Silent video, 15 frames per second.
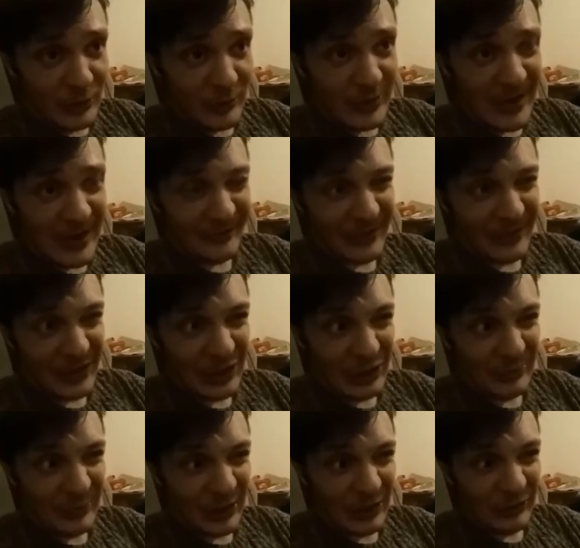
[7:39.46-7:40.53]
We have the
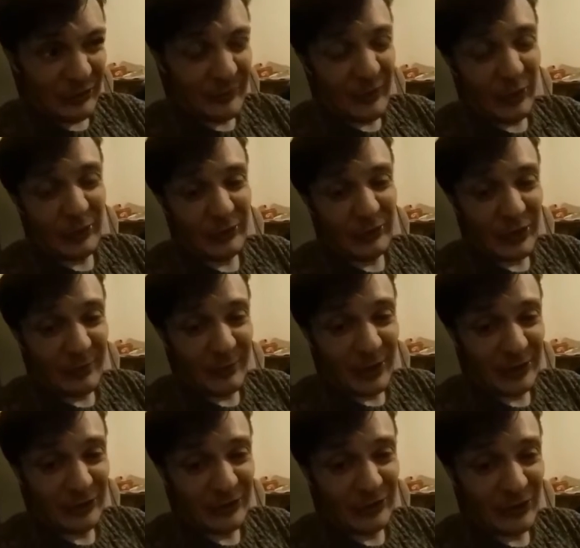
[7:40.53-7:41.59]
biggest Diwali
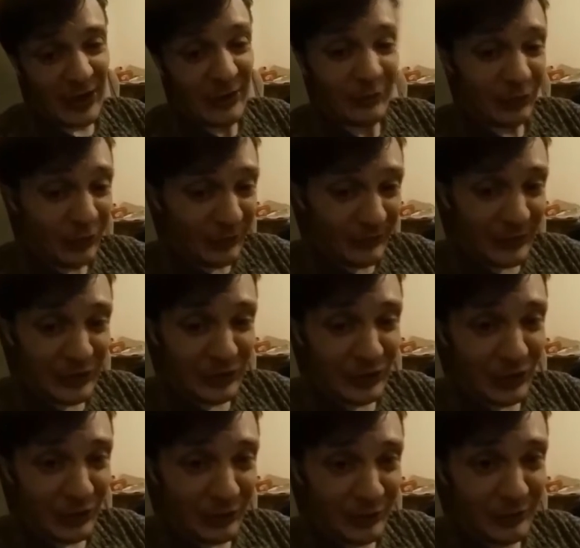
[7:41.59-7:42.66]
celebrations outside of
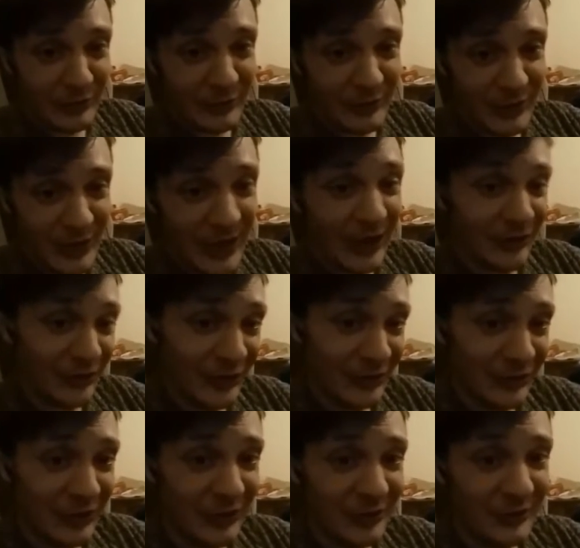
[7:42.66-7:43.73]
India in our
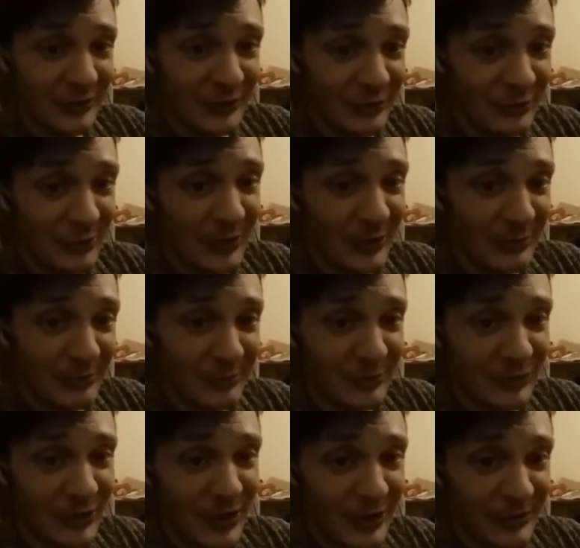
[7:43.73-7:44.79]
city as well.
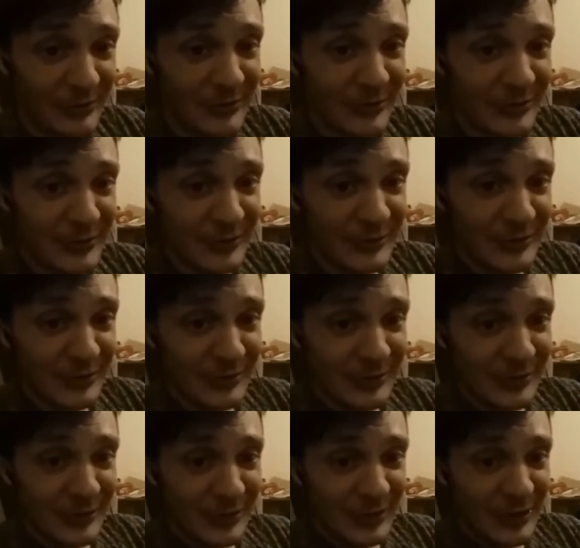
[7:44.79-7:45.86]
So
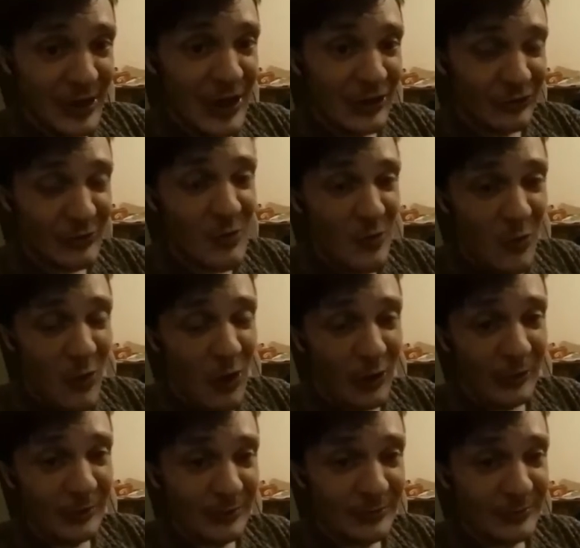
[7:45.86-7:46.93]
it's
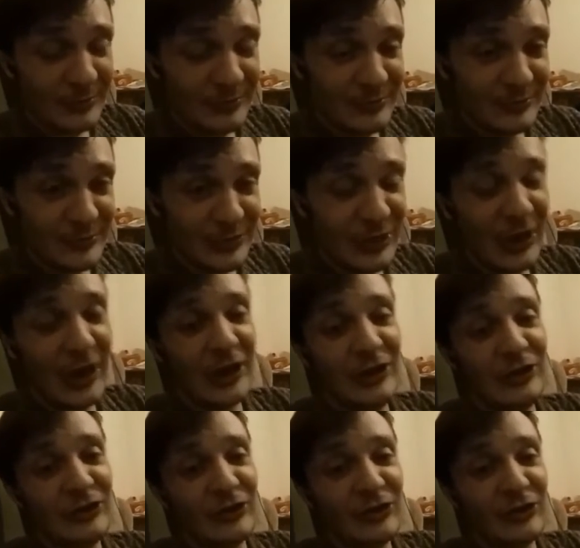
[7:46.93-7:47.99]
quite,
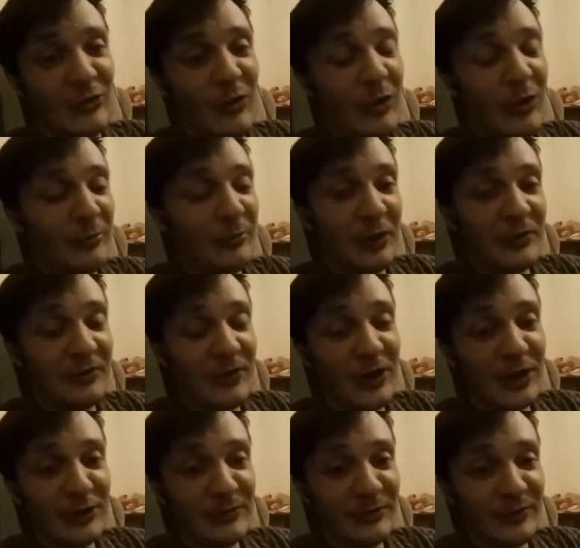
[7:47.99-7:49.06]
it's quite a big
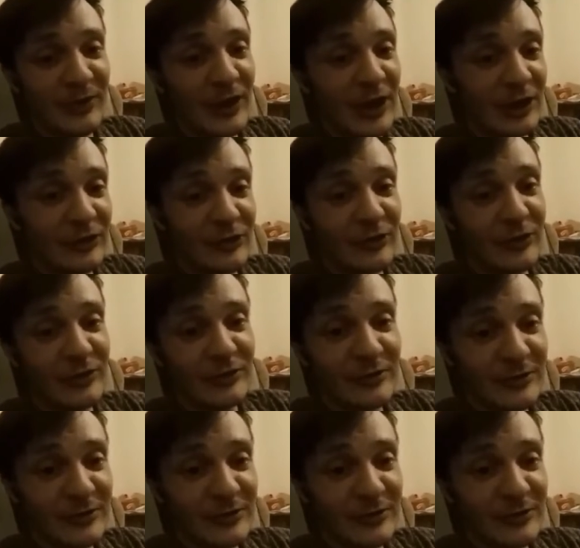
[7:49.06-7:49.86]
thing for Leicester.